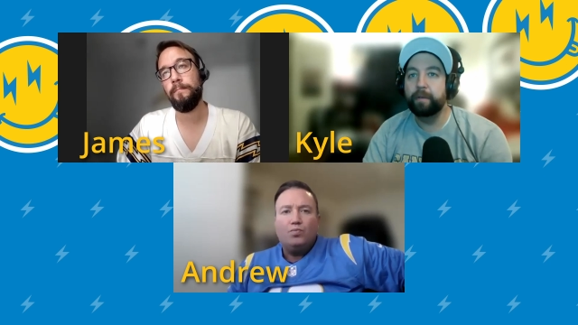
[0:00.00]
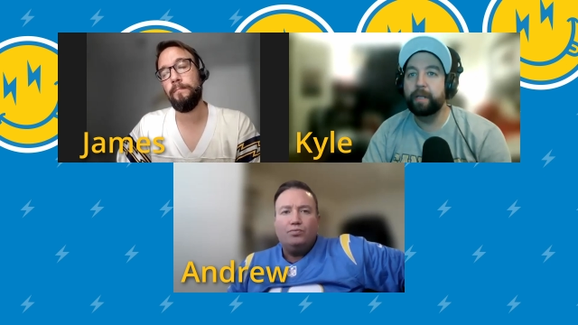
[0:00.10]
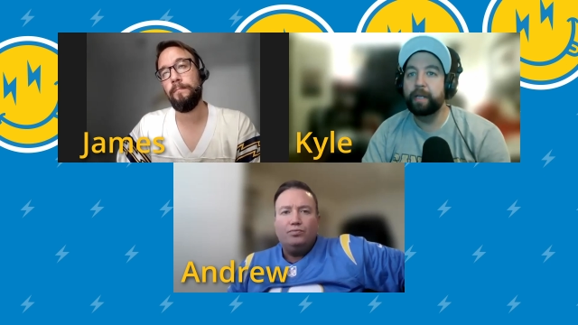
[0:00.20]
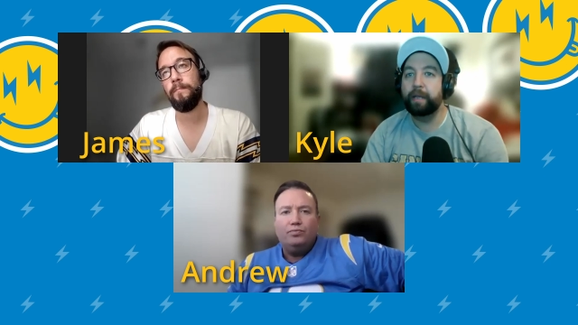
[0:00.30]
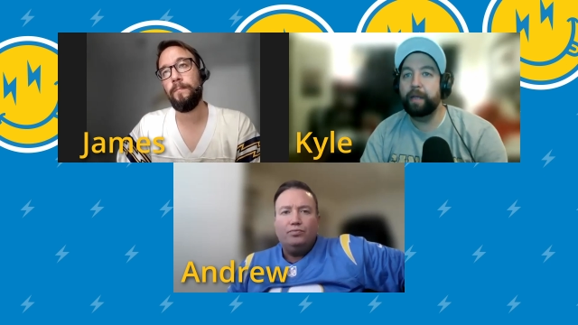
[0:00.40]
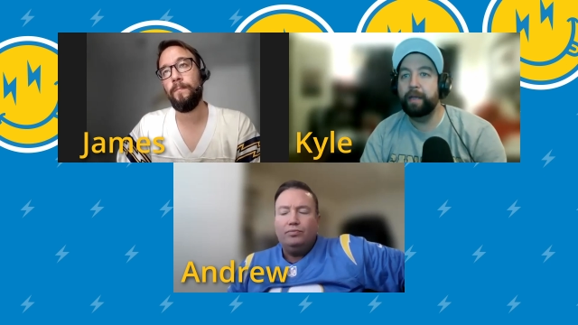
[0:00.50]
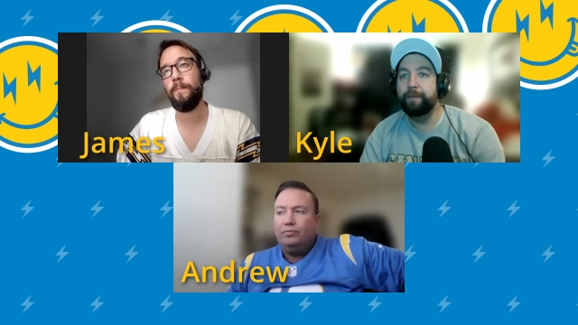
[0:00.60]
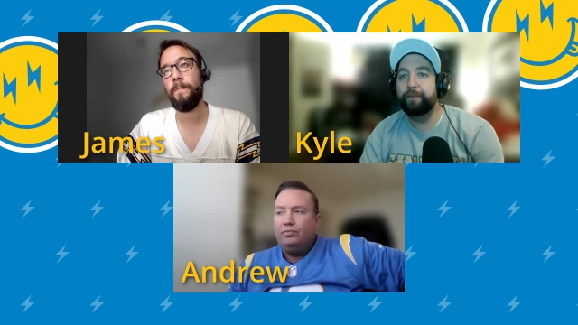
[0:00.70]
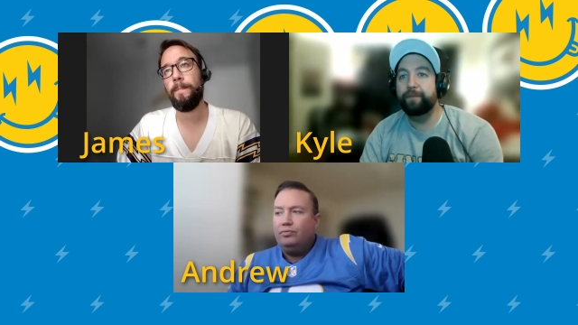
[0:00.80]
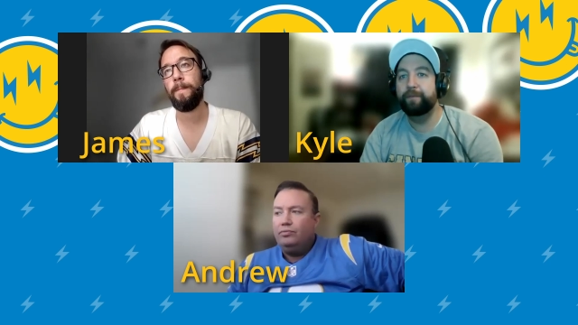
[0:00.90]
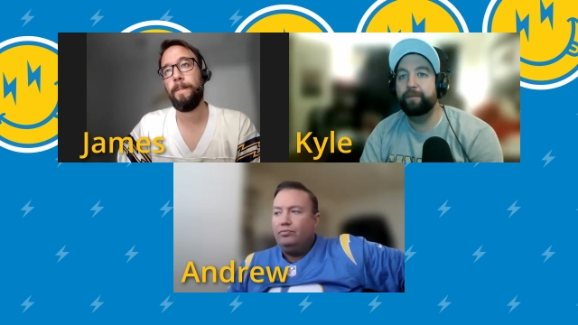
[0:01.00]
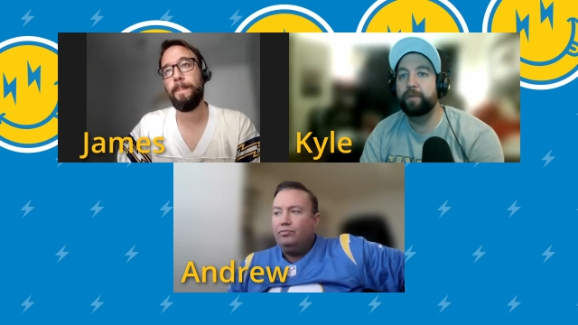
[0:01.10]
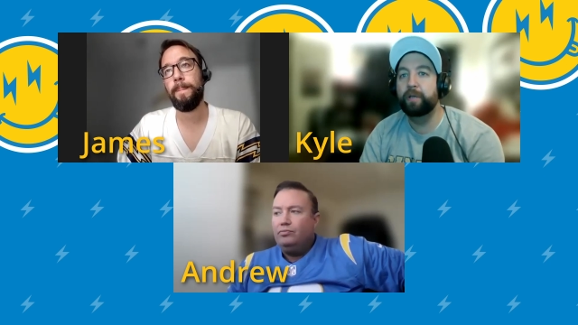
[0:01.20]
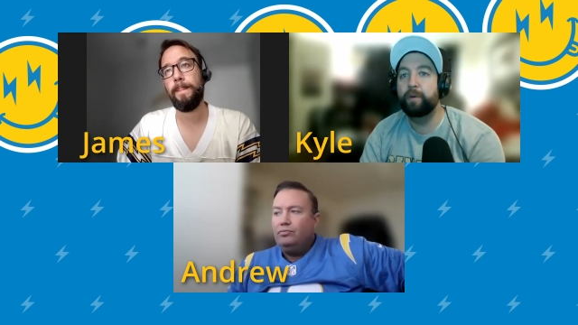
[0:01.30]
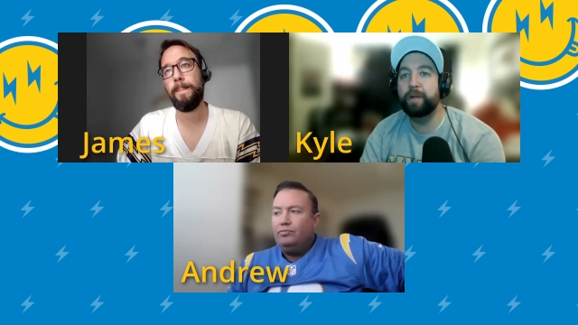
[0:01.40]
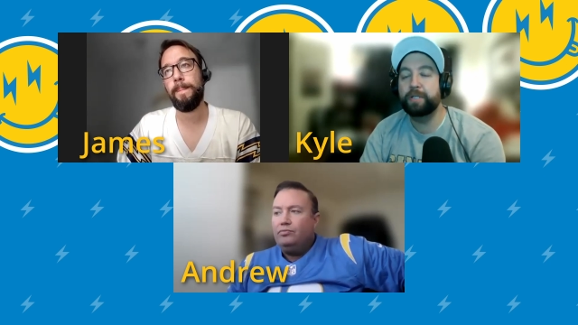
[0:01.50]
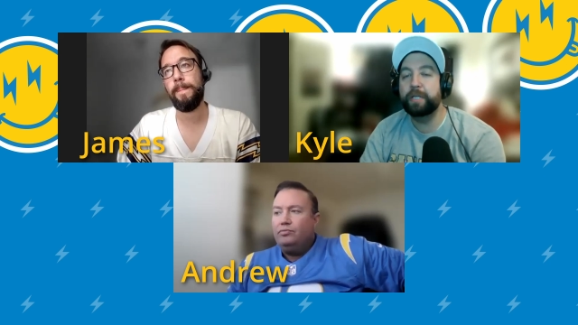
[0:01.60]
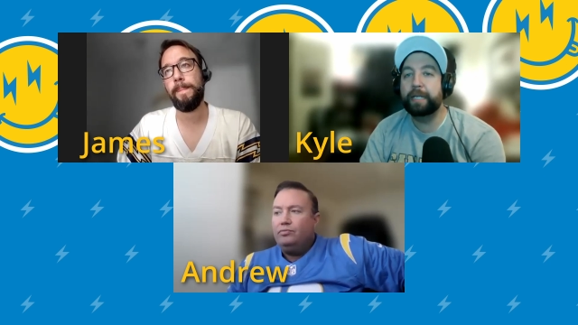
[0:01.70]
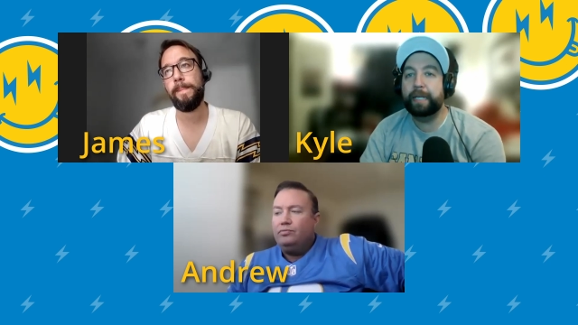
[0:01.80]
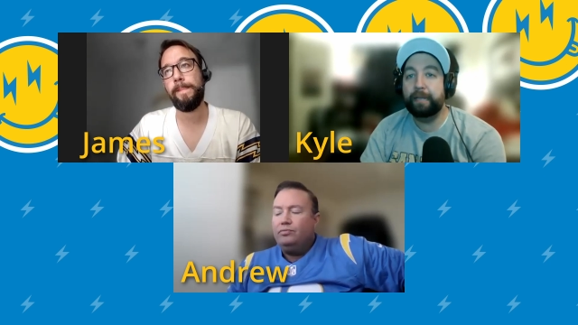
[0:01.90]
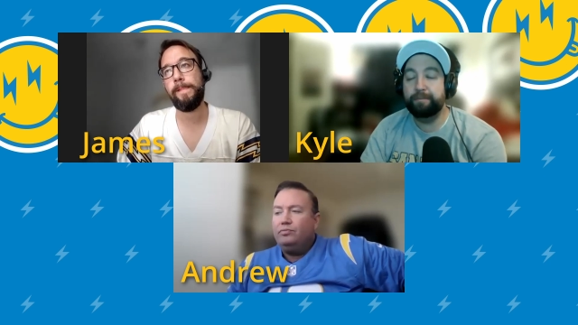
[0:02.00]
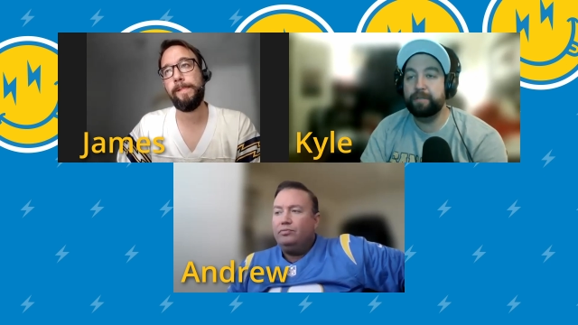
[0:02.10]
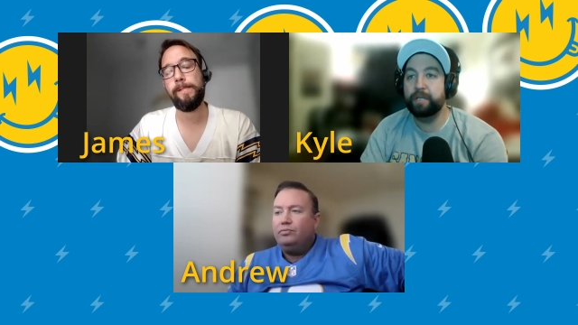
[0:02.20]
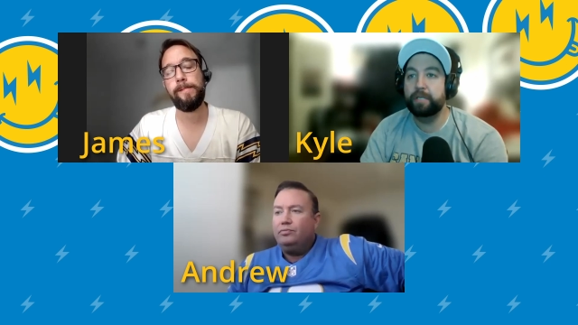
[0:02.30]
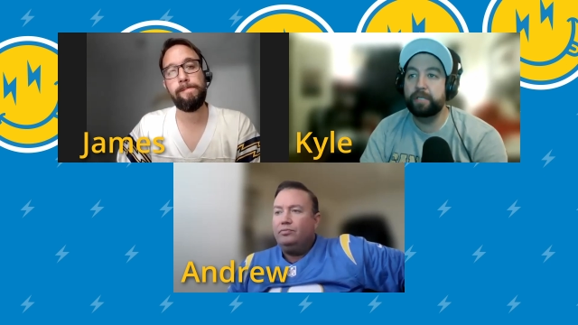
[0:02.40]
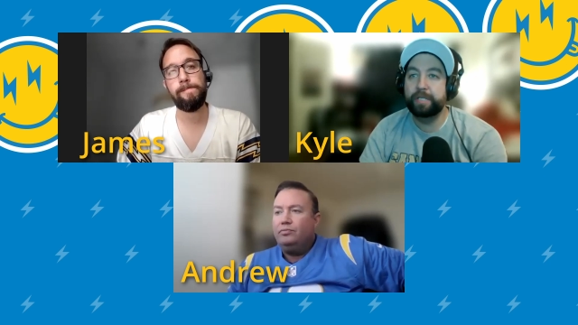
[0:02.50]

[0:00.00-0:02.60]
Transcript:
Speaker 1: like if the question to keep Justin